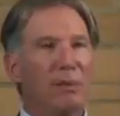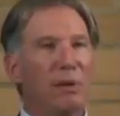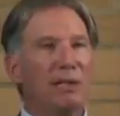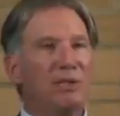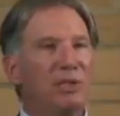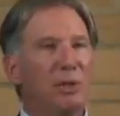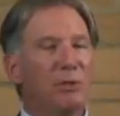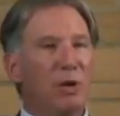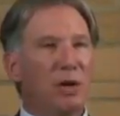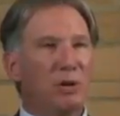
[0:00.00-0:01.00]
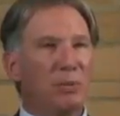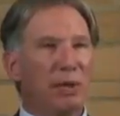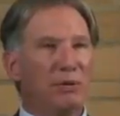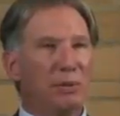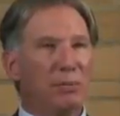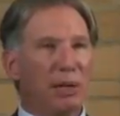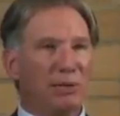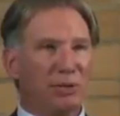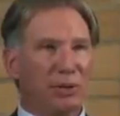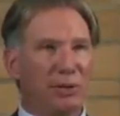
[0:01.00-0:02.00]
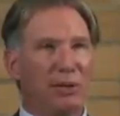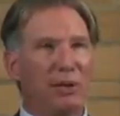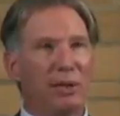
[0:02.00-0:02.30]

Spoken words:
by sheer volumetric pressure,